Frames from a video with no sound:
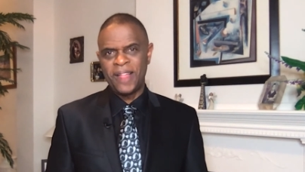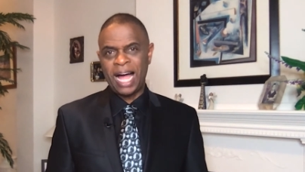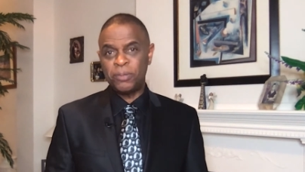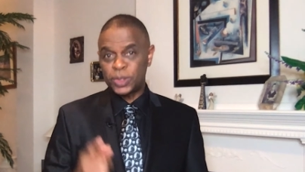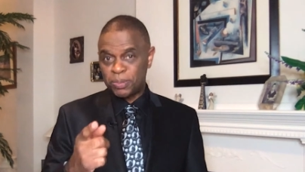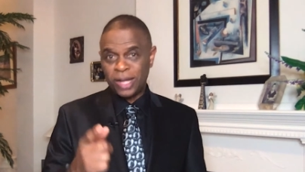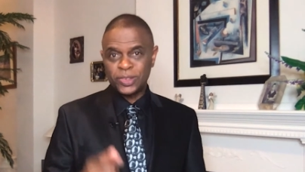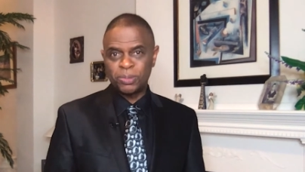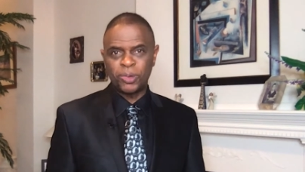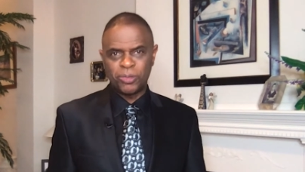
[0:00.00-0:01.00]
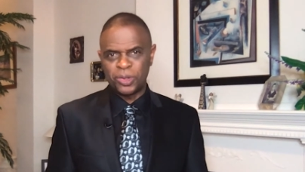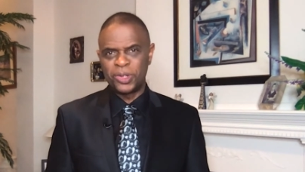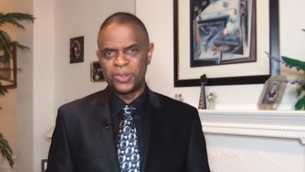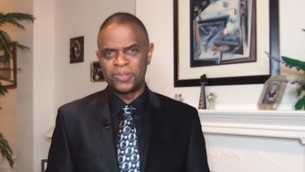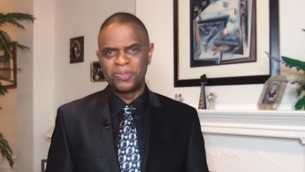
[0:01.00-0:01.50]
I'm responsible for
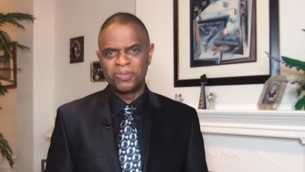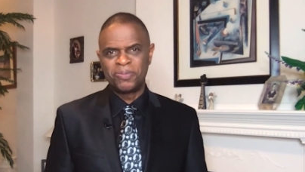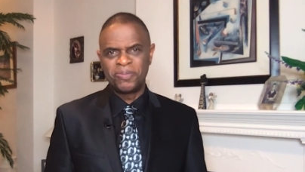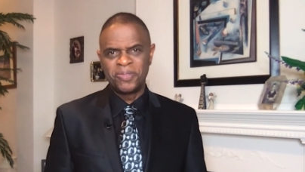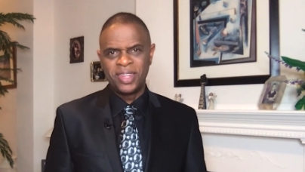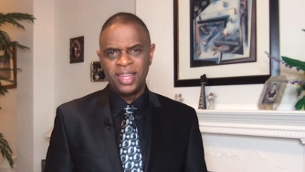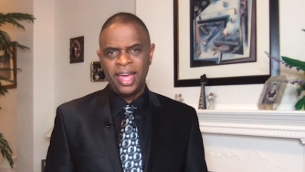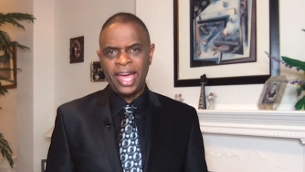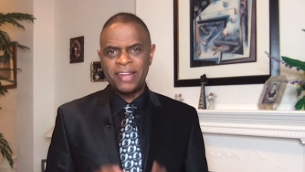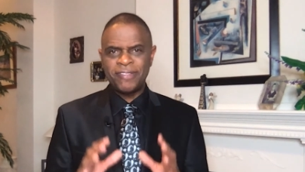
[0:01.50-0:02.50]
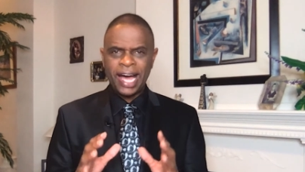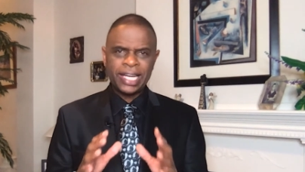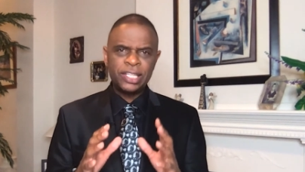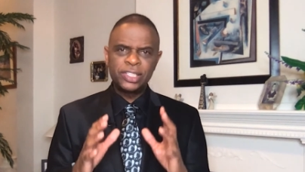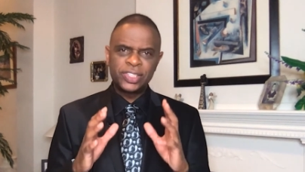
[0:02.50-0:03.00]
you. And if I
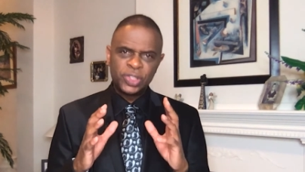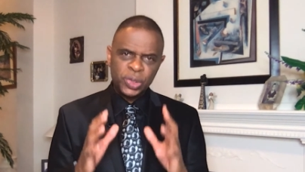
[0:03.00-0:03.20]
can